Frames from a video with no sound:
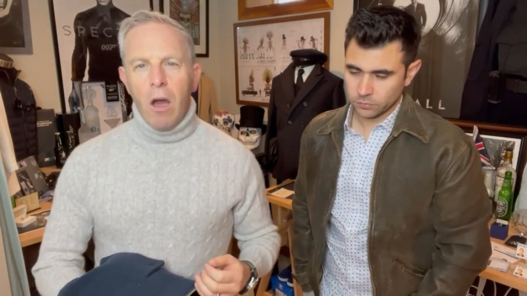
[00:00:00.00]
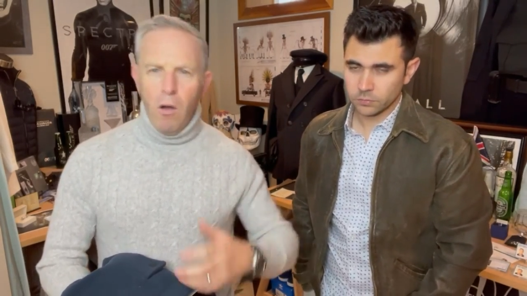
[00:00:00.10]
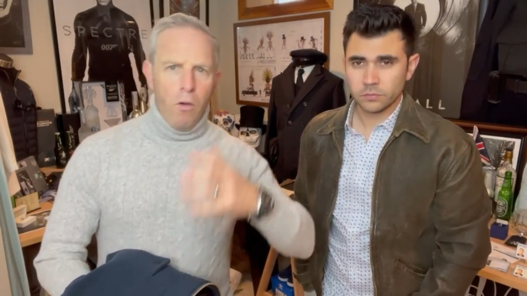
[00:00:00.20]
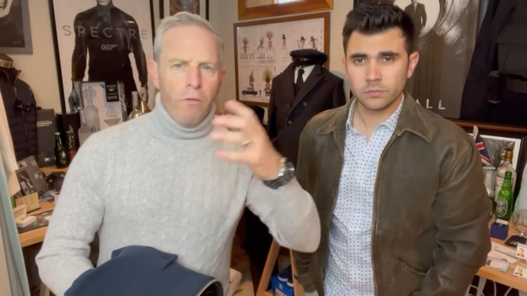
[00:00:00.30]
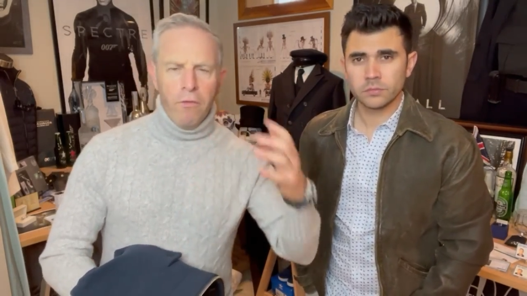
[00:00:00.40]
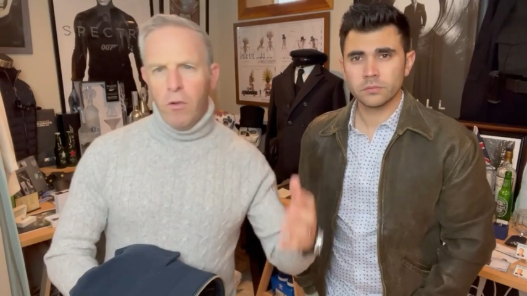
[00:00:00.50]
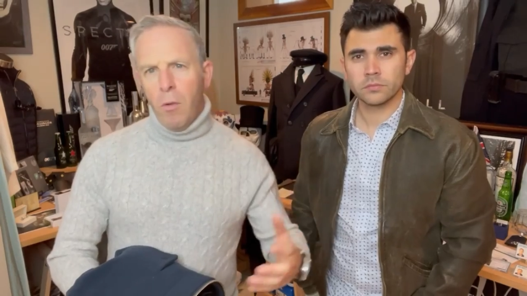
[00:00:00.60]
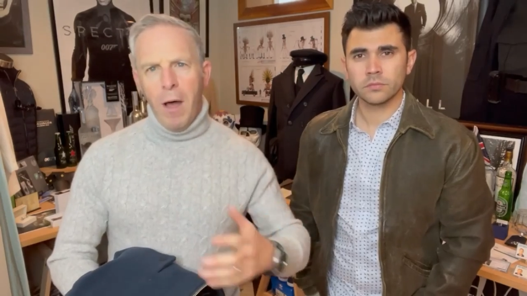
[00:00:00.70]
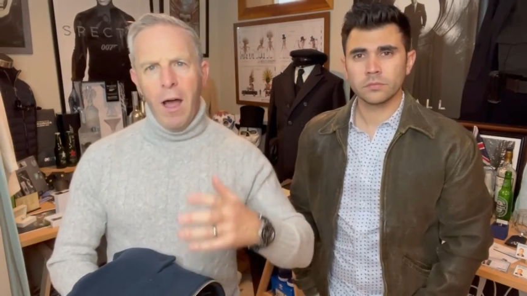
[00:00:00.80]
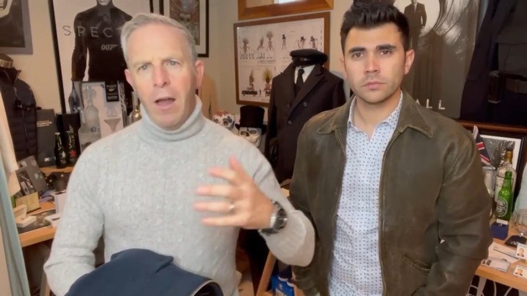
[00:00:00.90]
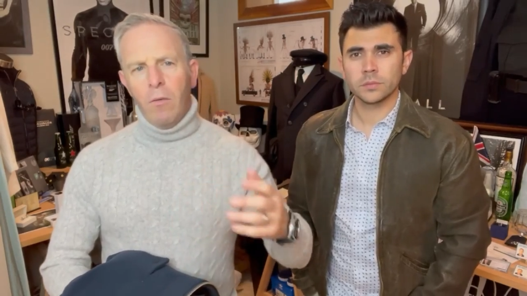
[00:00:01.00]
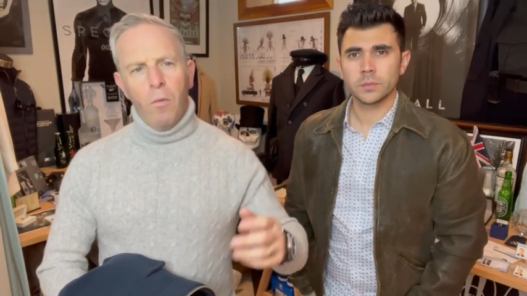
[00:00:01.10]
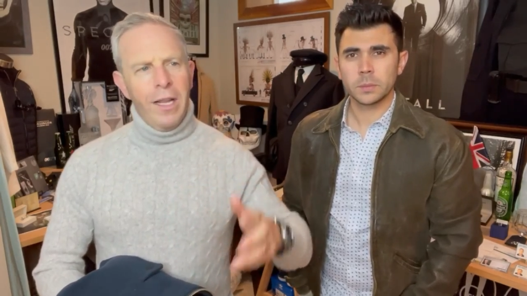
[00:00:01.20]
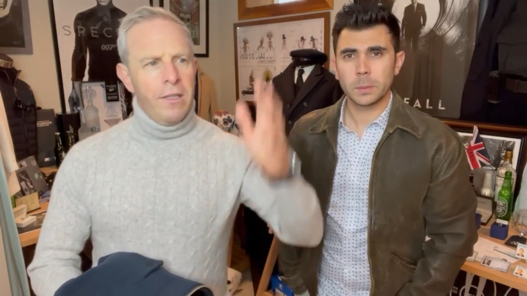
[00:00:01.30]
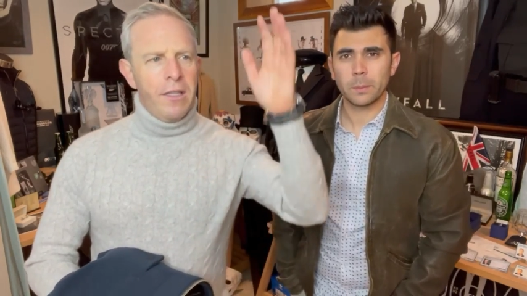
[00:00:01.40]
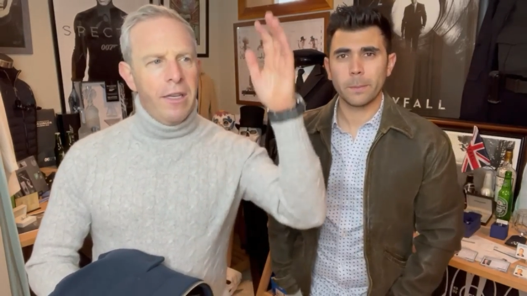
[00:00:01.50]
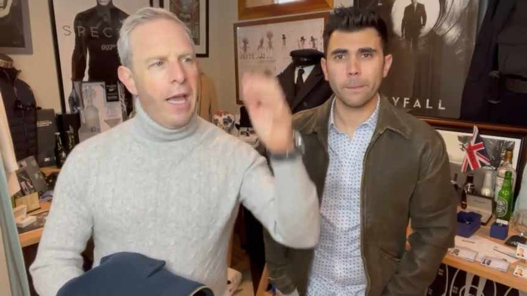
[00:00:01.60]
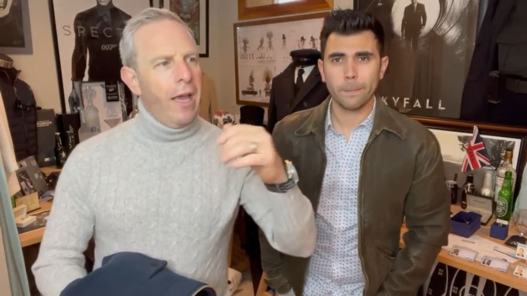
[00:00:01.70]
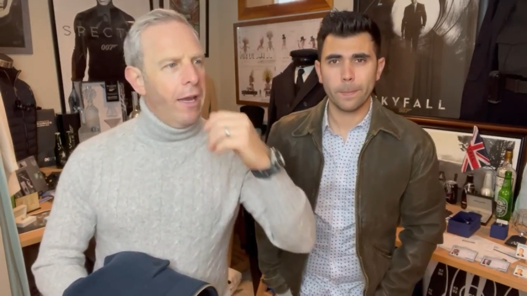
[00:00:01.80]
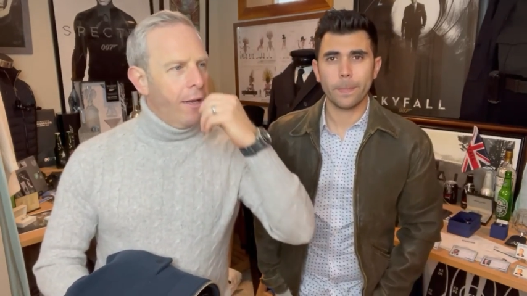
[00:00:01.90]
Speaker 1: oh, Frugal Bond wins the
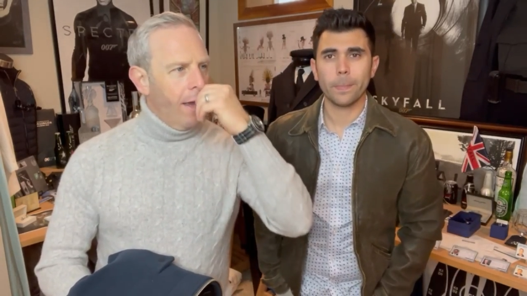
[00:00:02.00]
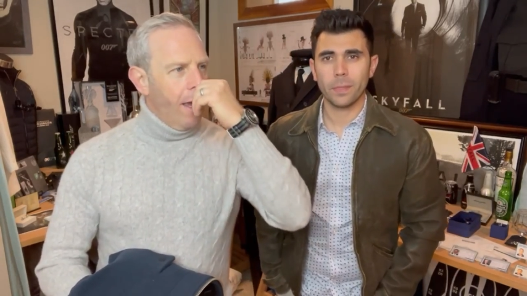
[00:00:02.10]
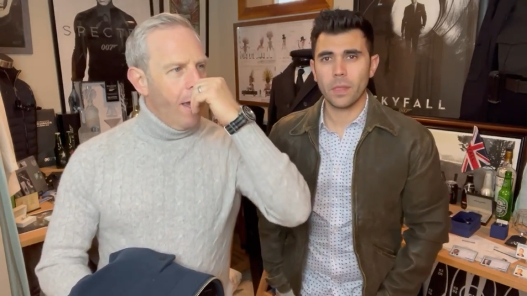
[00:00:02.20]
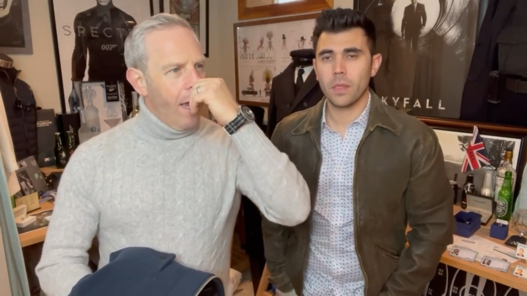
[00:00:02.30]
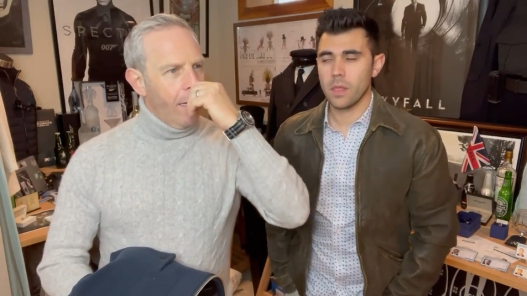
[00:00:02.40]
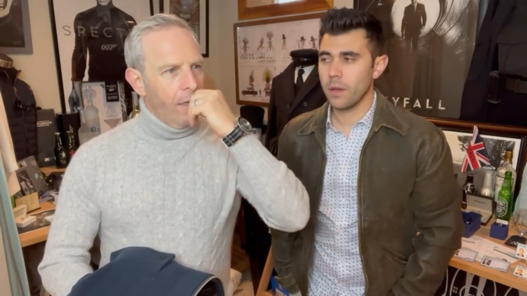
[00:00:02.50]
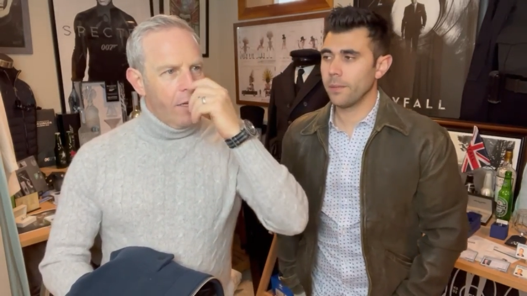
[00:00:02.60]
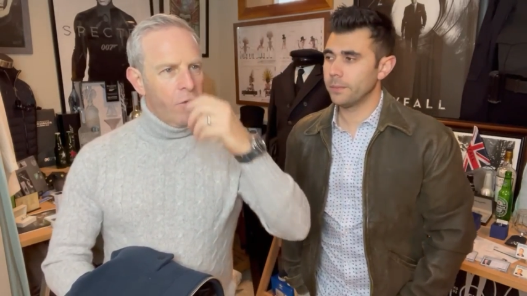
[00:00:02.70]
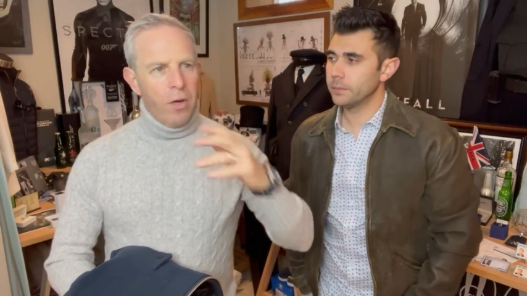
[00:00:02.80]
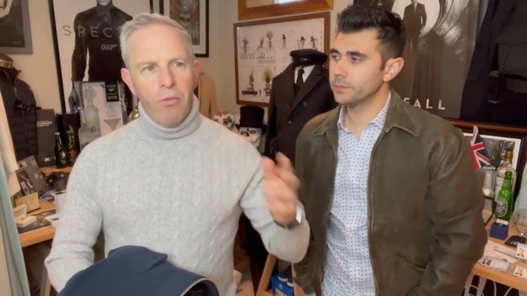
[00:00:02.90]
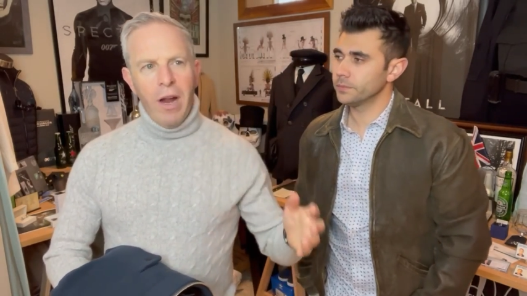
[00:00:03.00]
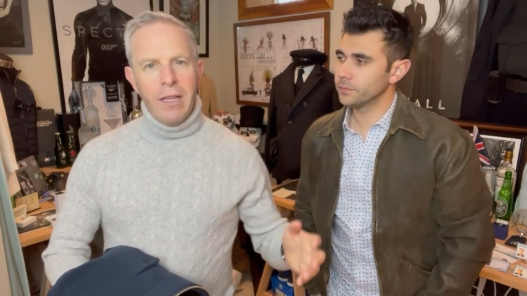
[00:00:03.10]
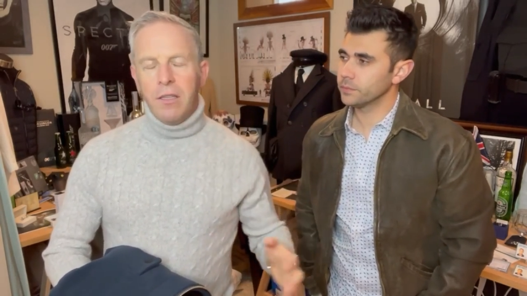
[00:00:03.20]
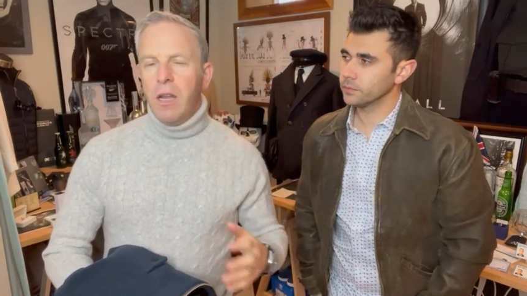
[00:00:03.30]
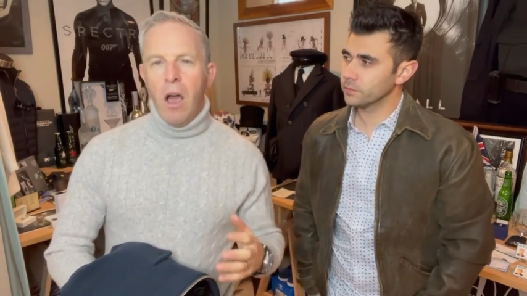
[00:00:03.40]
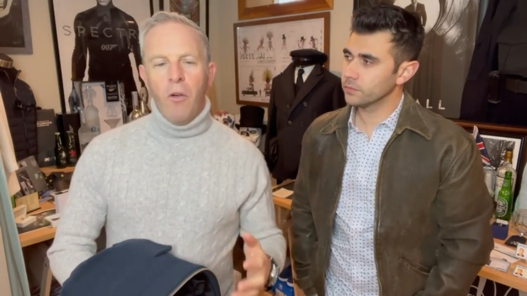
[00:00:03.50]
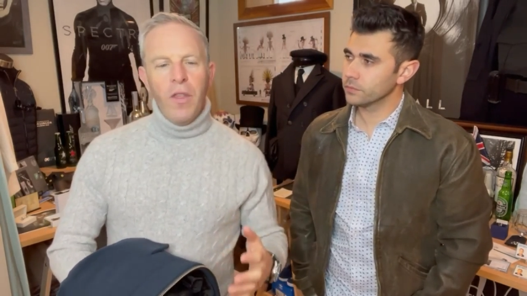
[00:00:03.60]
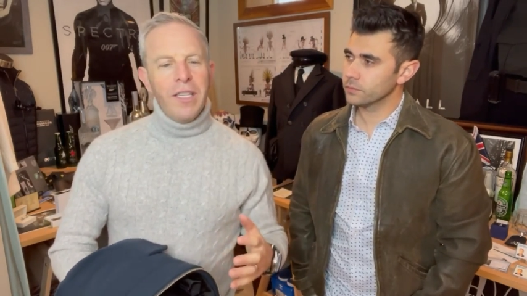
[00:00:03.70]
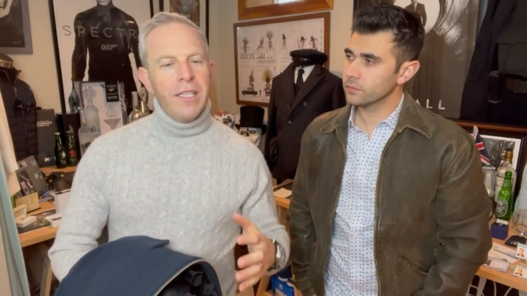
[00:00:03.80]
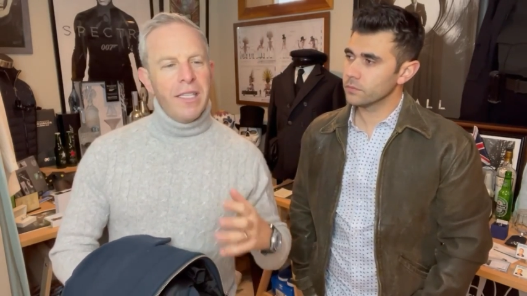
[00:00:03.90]
day and, and luxury brands. No,
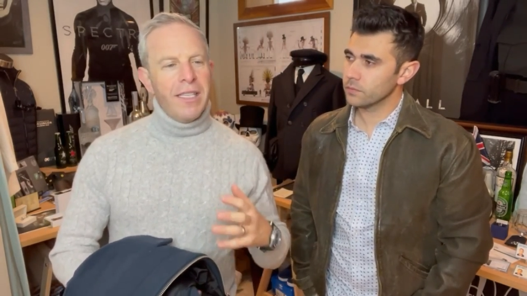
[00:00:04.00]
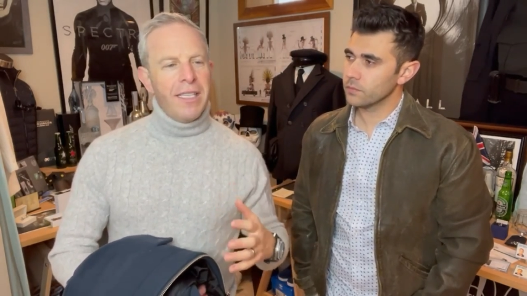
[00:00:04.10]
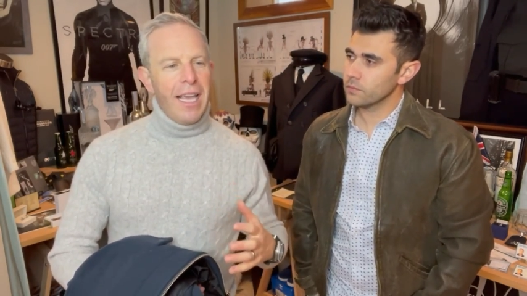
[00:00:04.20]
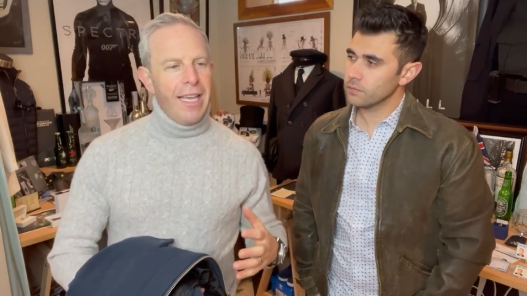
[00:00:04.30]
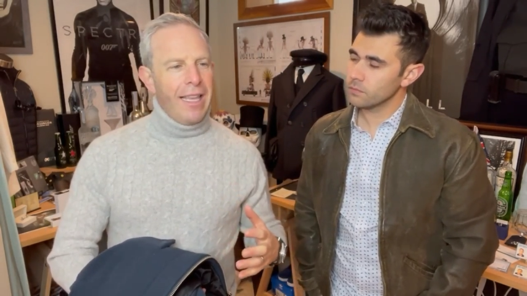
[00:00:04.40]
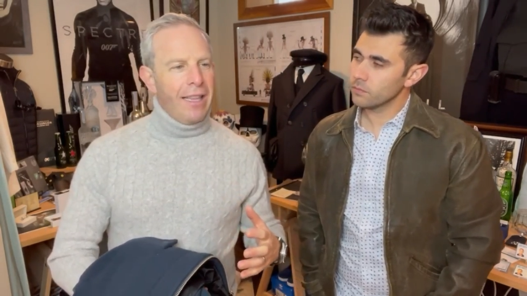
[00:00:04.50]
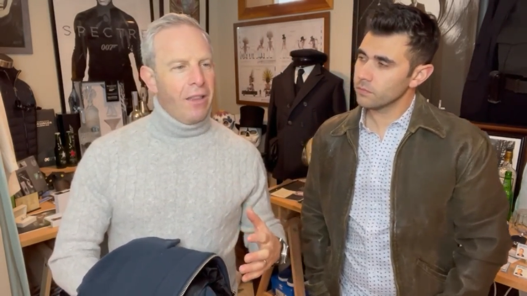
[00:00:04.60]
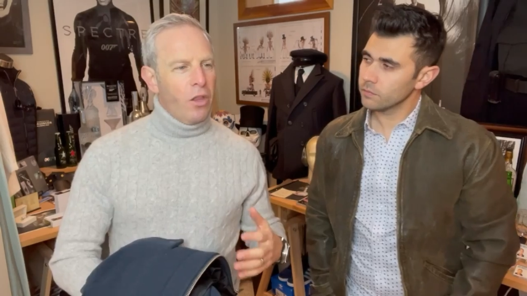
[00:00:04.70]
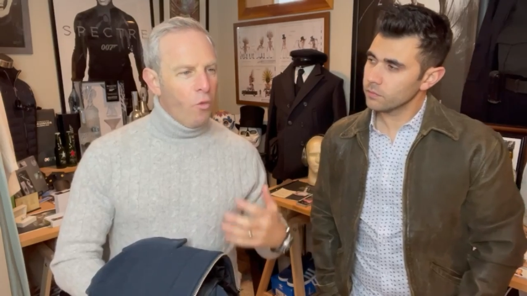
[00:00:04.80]
this is to say that the